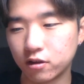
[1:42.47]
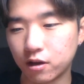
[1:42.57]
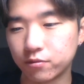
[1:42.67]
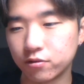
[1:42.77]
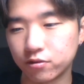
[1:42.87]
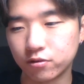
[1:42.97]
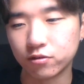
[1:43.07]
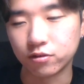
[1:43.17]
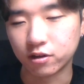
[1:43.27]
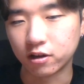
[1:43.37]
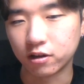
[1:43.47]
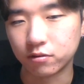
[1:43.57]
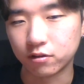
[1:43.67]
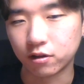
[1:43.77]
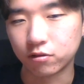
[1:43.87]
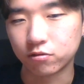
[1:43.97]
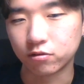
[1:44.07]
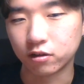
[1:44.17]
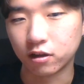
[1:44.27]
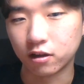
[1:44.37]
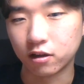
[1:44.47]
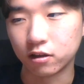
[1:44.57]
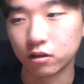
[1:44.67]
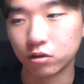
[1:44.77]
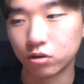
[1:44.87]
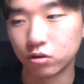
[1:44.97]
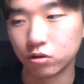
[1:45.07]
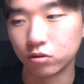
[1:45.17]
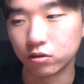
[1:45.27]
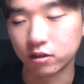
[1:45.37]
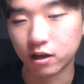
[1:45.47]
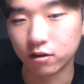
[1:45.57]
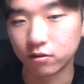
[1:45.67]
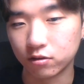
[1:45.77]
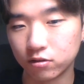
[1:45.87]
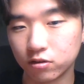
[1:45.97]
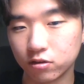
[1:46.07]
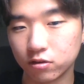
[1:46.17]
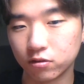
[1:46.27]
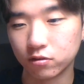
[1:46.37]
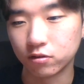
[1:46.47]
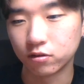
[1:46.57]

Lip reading: after a certain time, the electron can go down into the